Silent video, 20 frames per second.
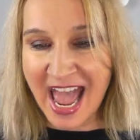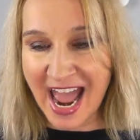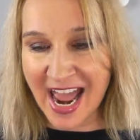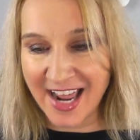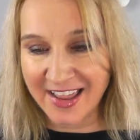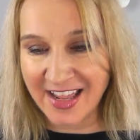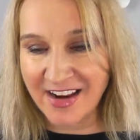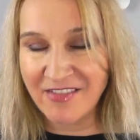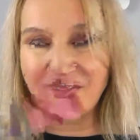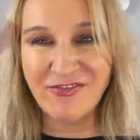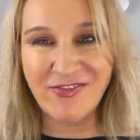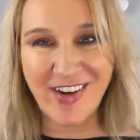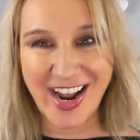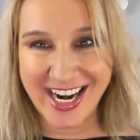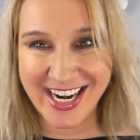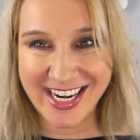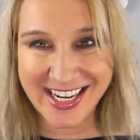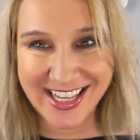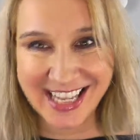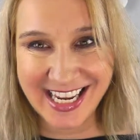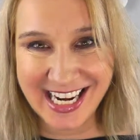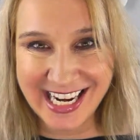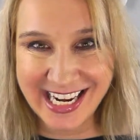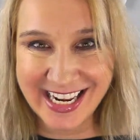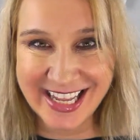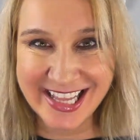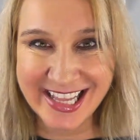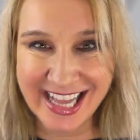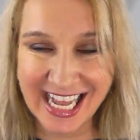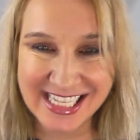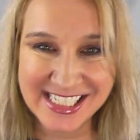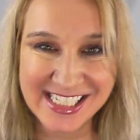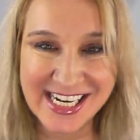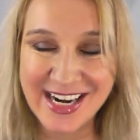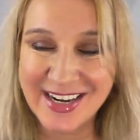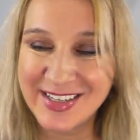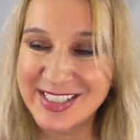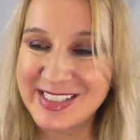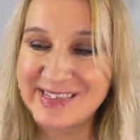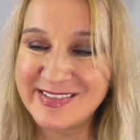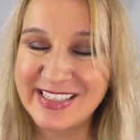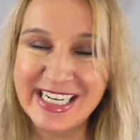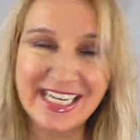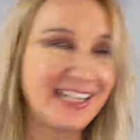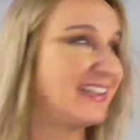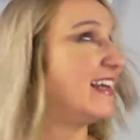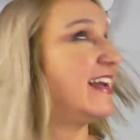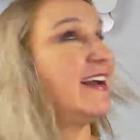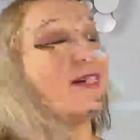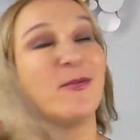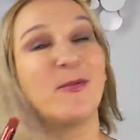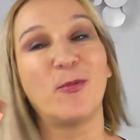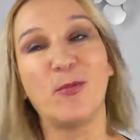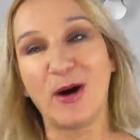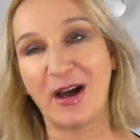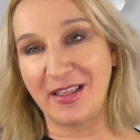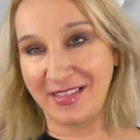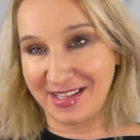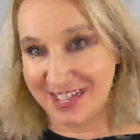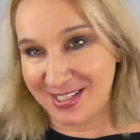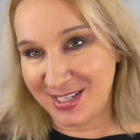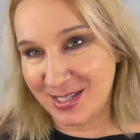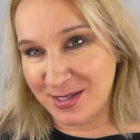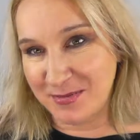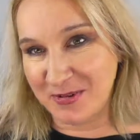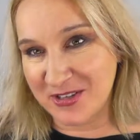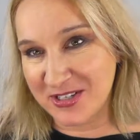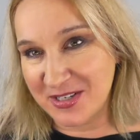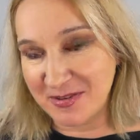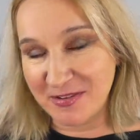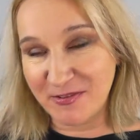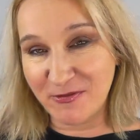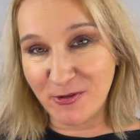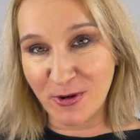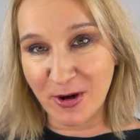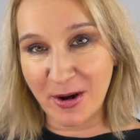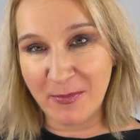And then finally, last night I was reading like what this is supposed to be for,